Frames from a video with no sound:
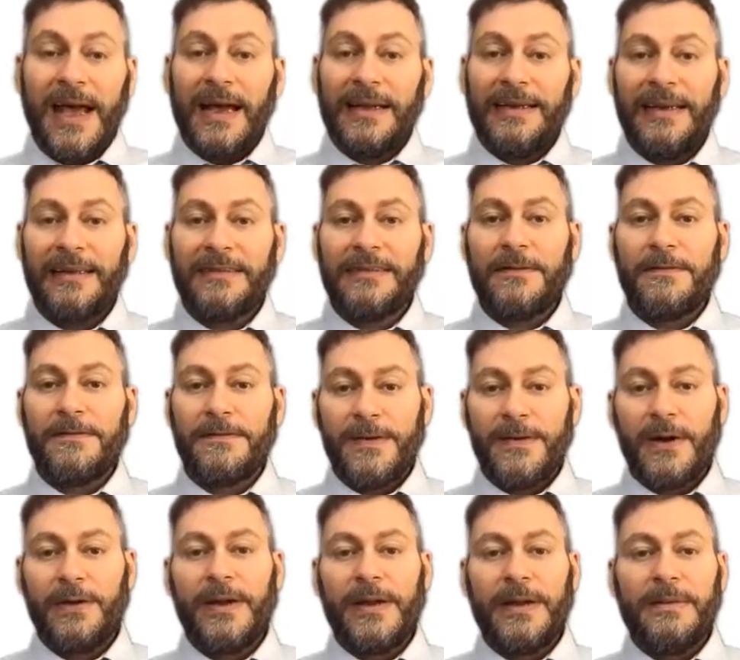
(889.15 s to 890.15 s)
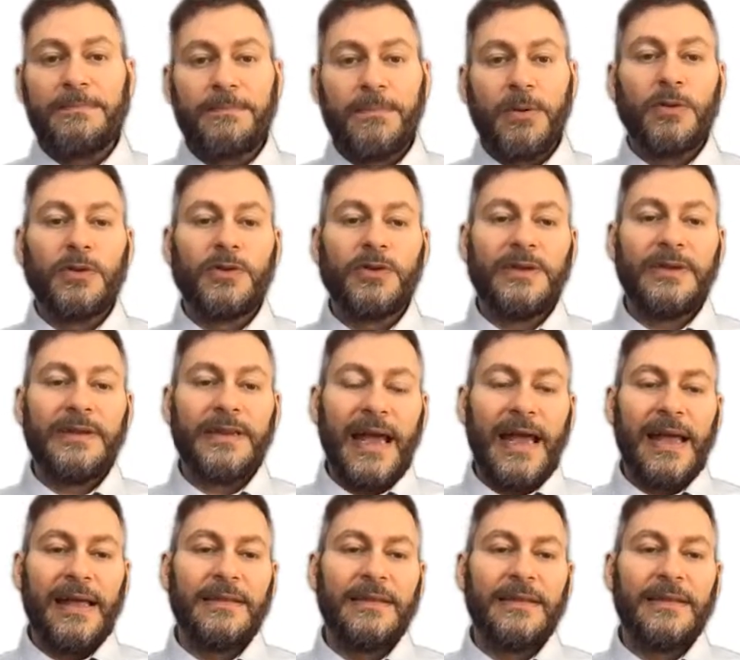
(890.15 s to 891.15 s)
And here's a very important
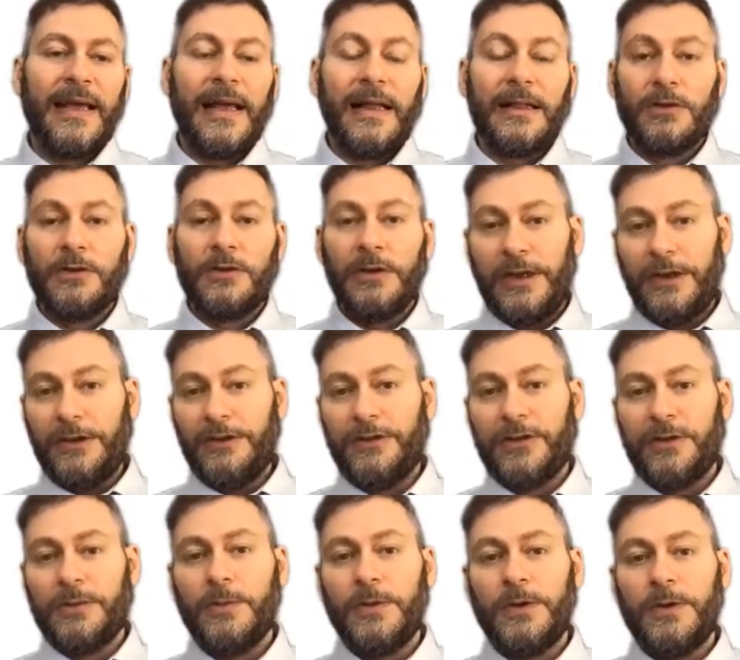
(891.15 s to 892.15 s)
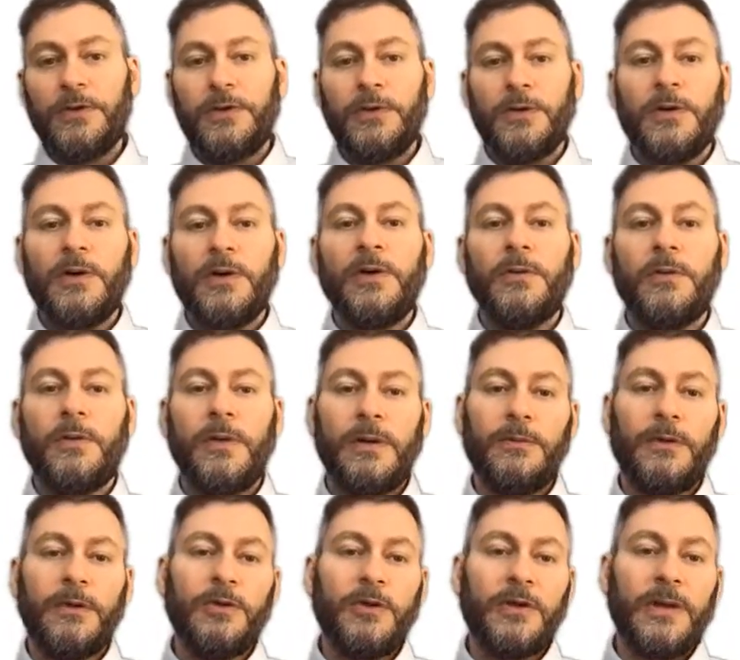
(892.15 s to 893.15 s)
end calculation we do
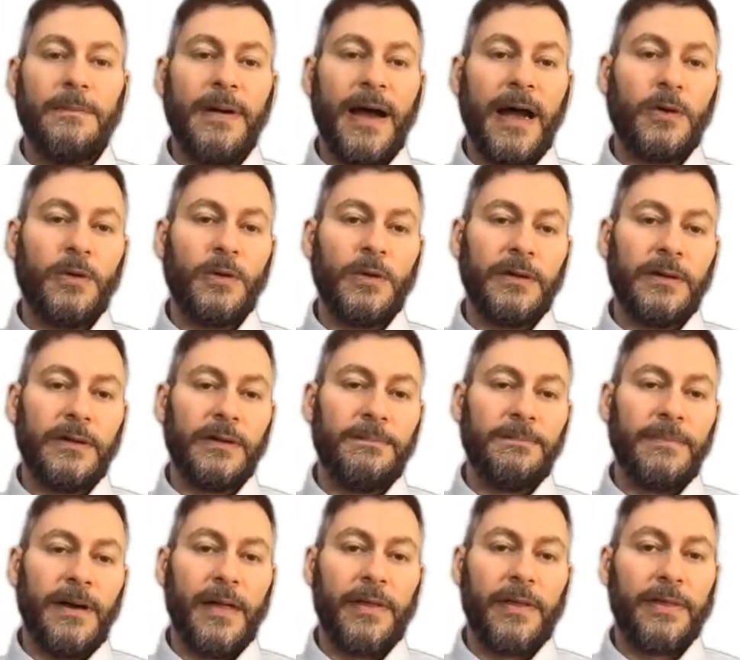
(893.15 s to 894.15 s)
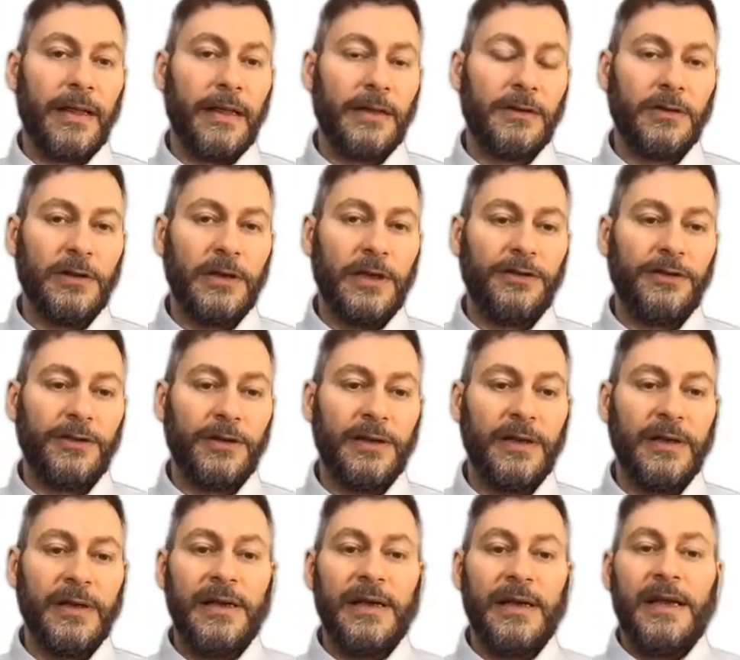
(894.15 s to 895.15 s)
when we do the backward path calculation.
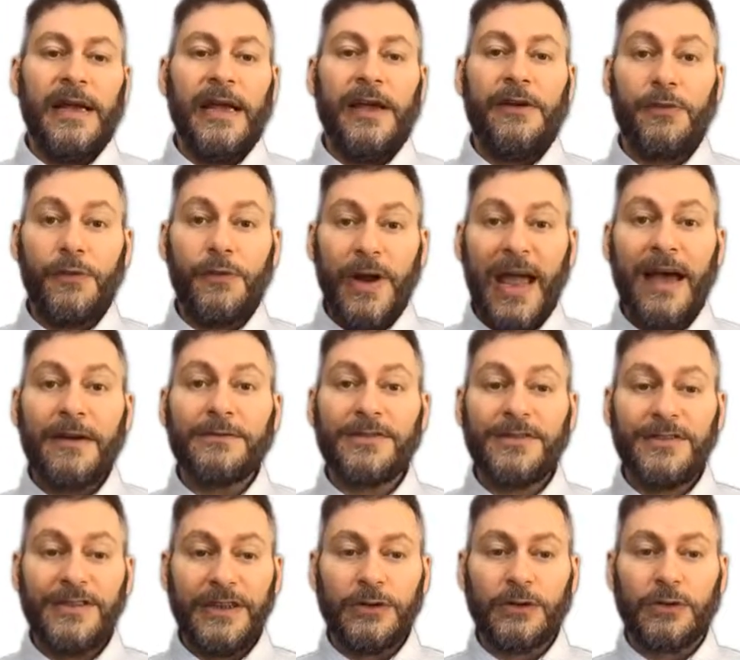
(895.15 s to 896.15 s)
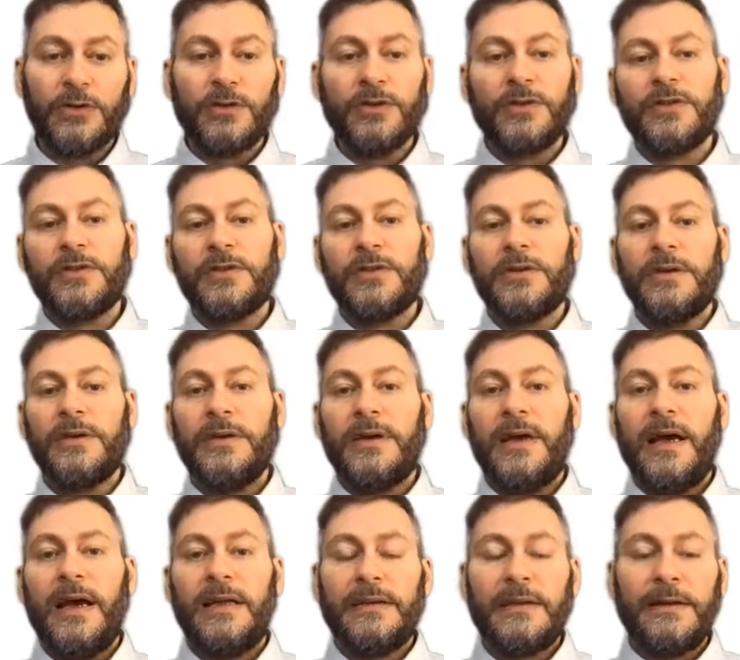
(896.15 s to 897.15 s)
If we have zeros
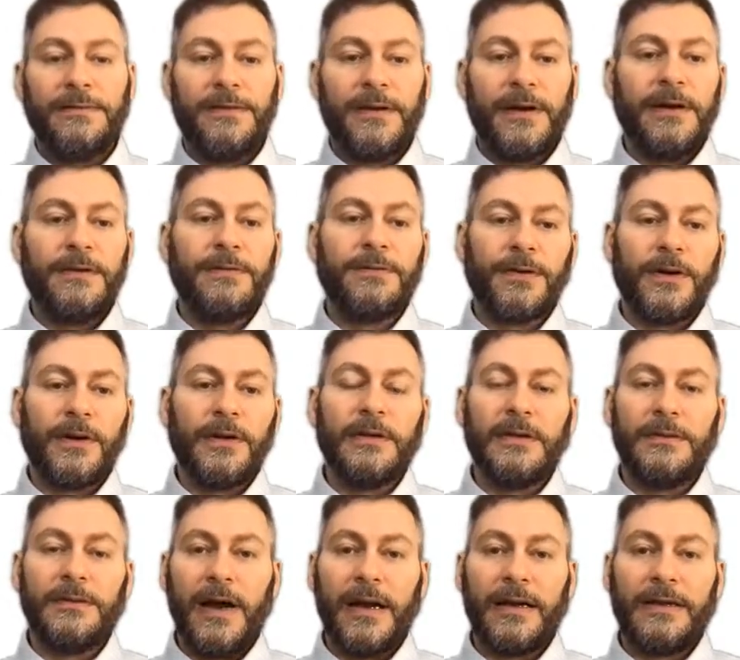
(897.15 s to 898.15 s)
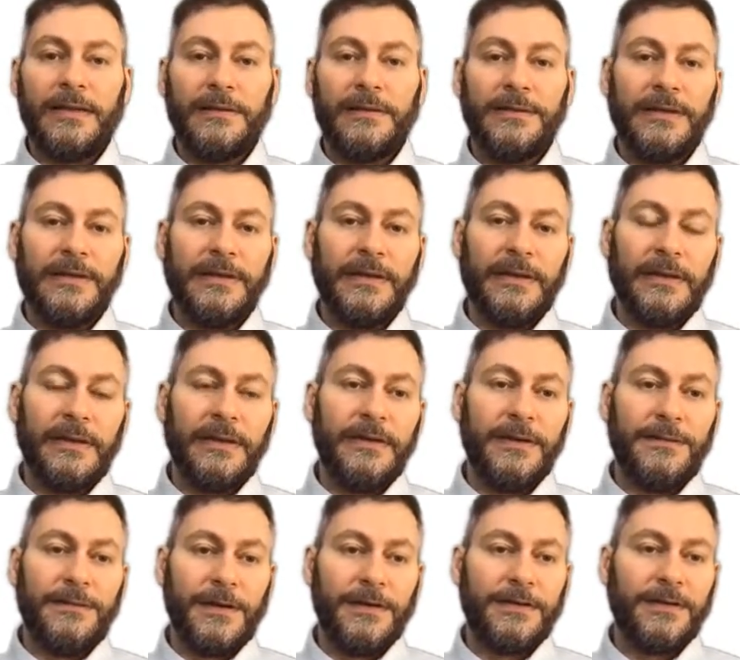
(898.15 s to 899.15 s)
at the very front for activity,
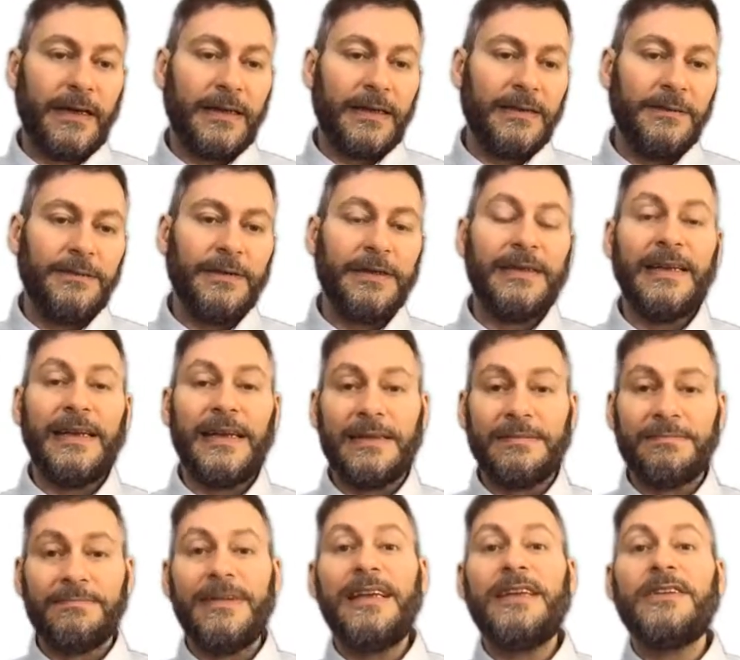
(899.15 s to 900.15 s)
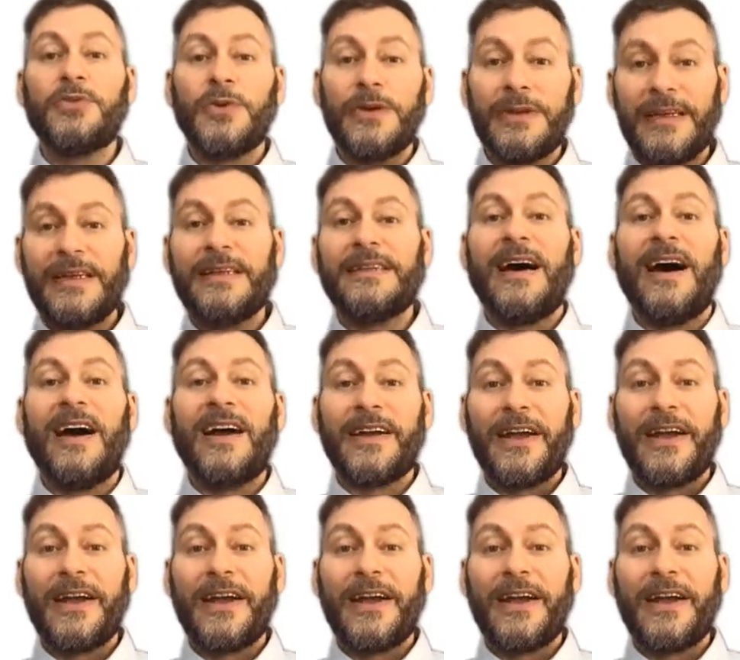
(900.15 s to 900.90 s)
the first activity, it means we did our